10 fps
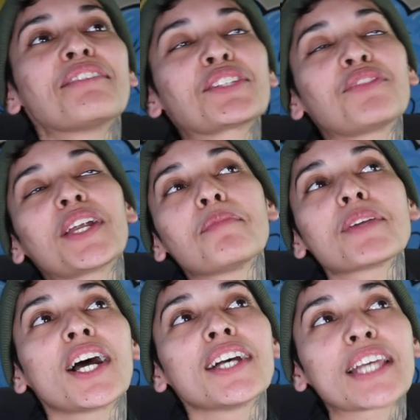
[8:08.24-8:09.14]
It was funny
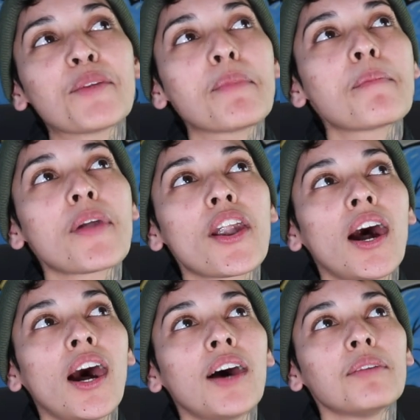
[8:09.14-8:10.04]
because I
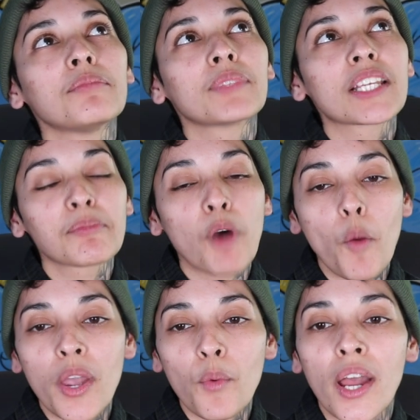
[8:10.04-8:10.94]
remember this
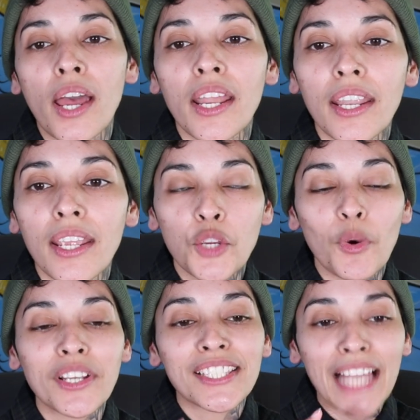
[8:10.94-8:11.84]
moment when you
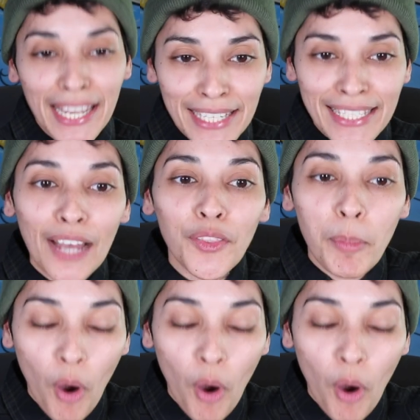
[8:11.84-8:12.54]
were sliding down the